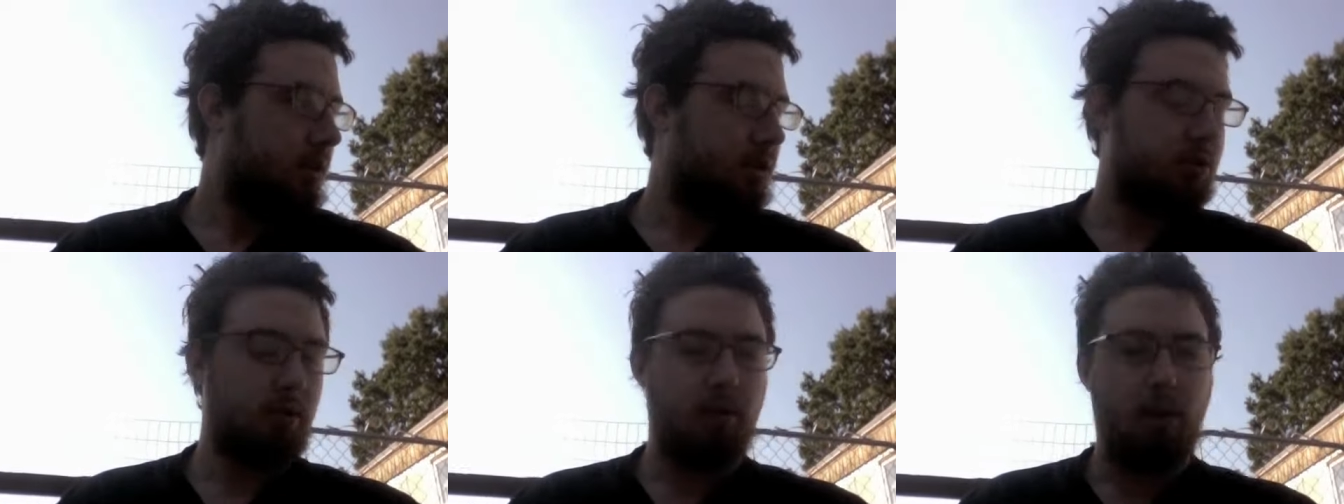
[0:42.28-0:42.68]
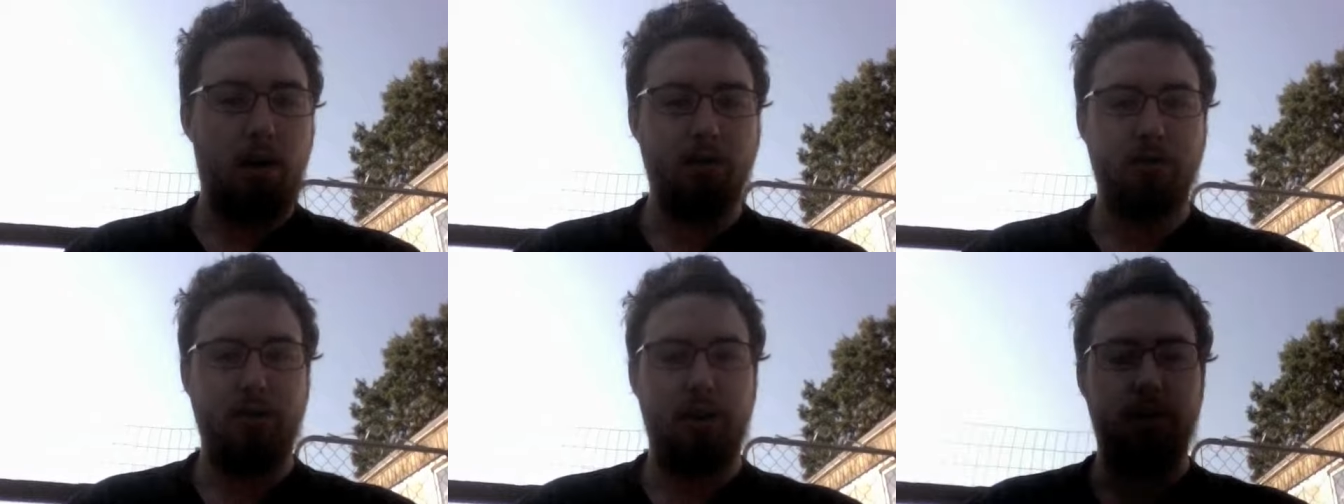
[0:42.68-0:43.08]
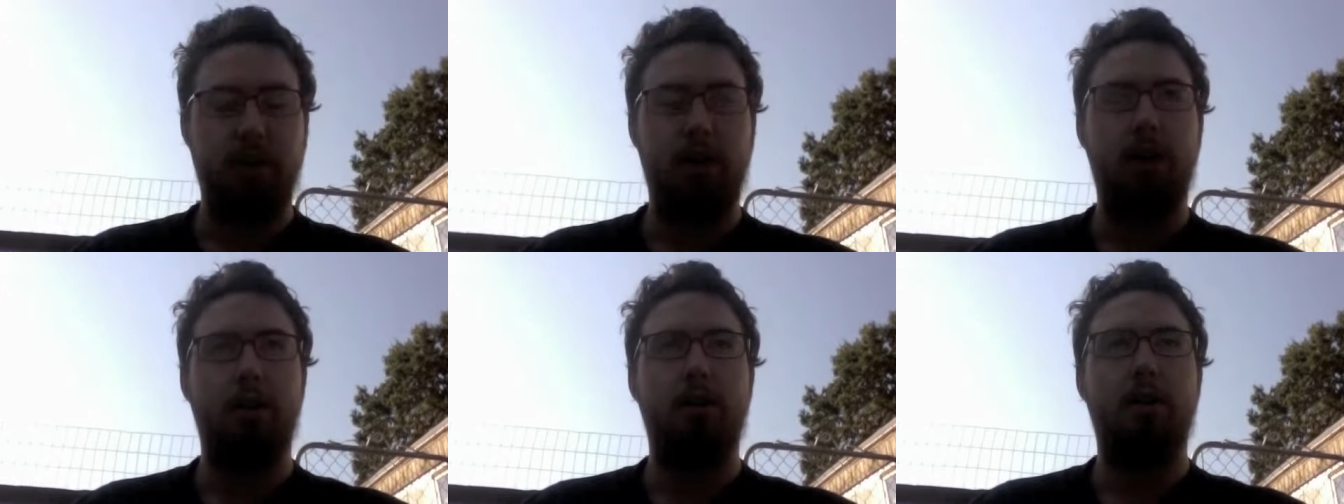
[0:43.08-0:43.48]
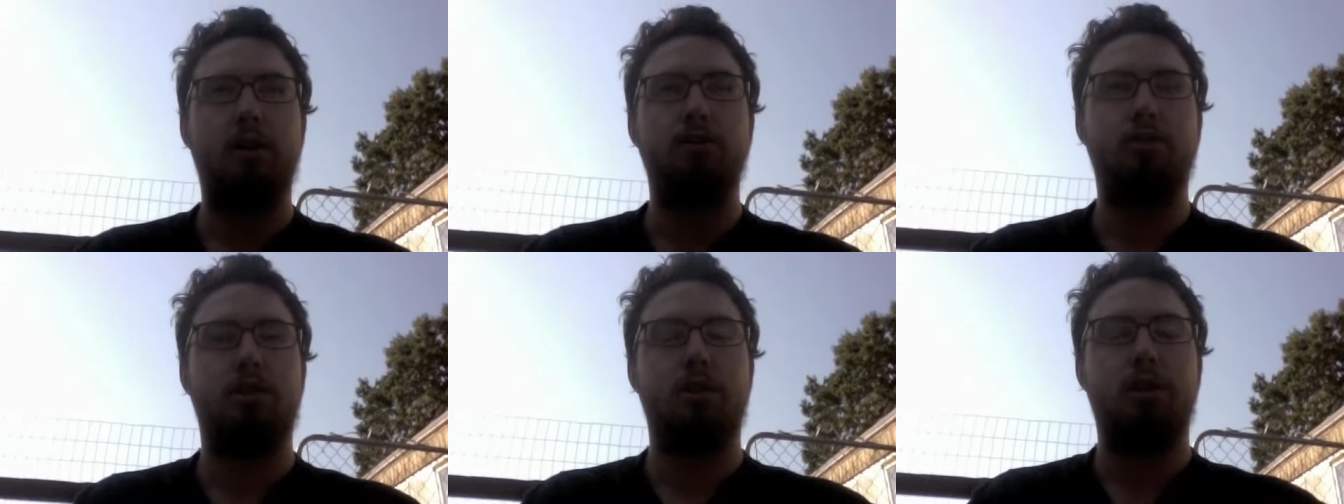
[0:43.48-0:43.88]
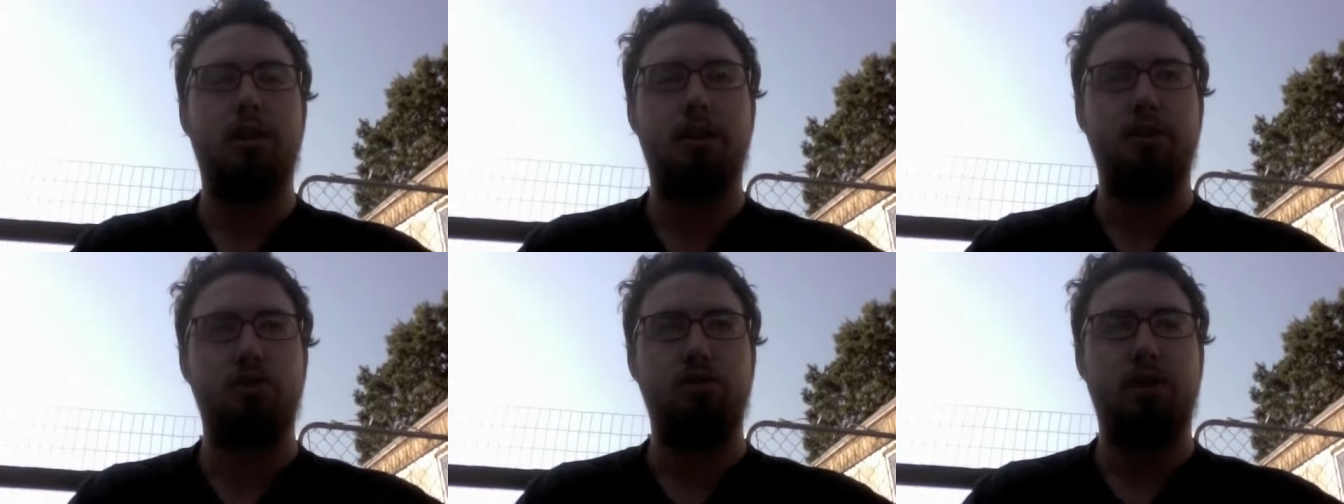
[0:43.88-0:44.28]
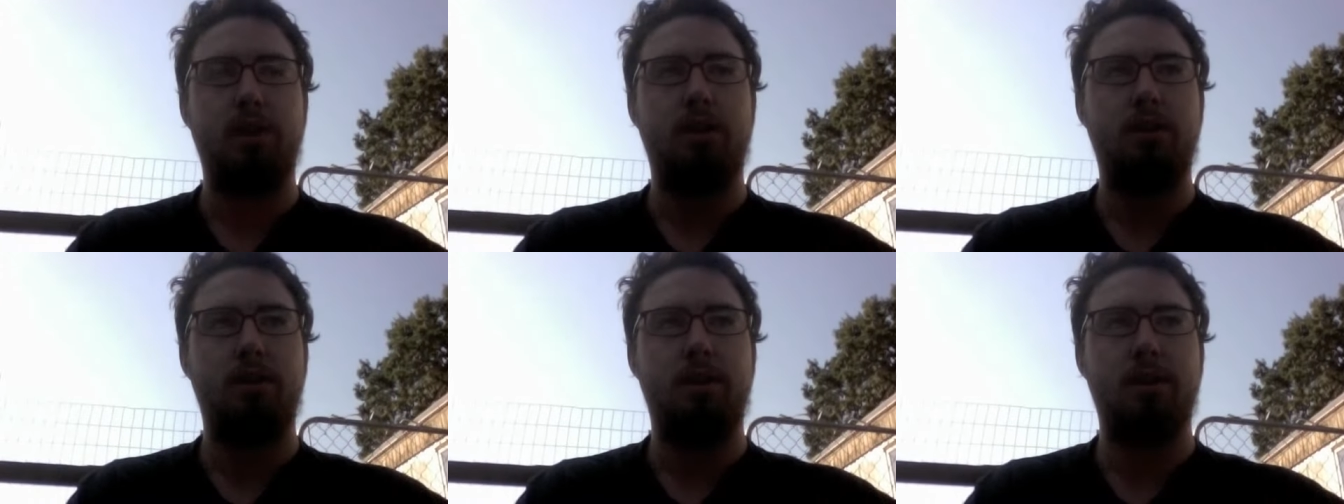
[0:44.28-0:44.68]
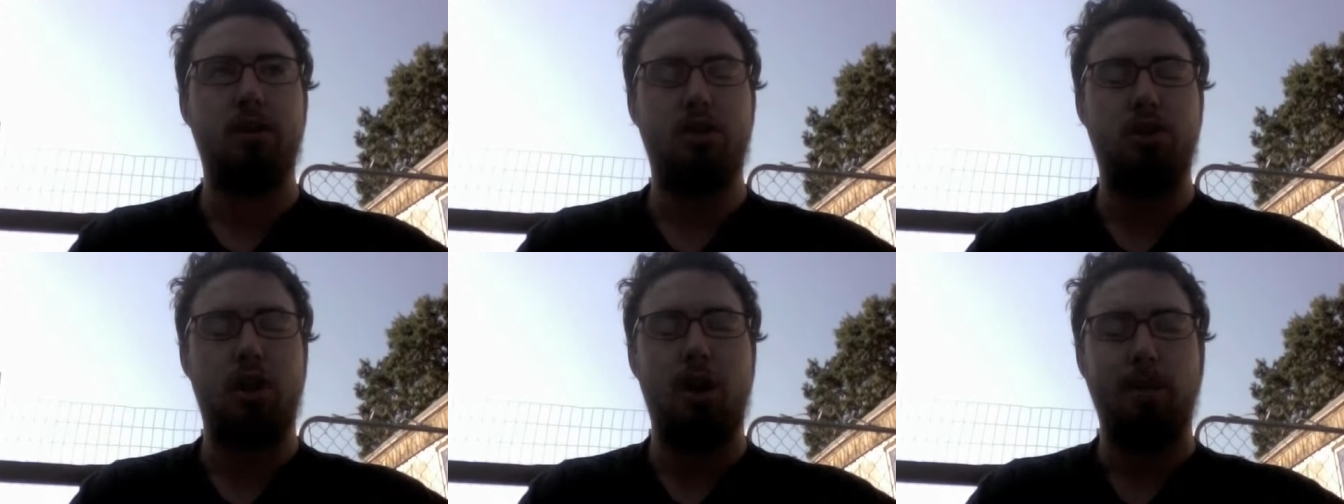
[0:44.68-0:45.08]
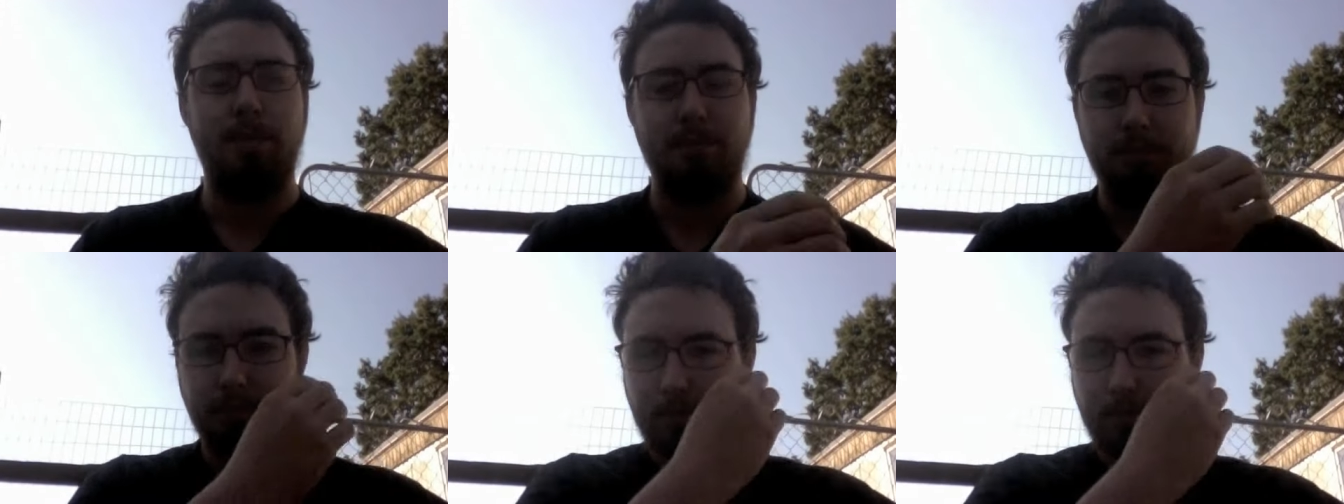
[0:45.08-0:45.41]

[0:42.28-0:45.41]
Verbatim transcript: Just revolves around the heroes. know, trying to stop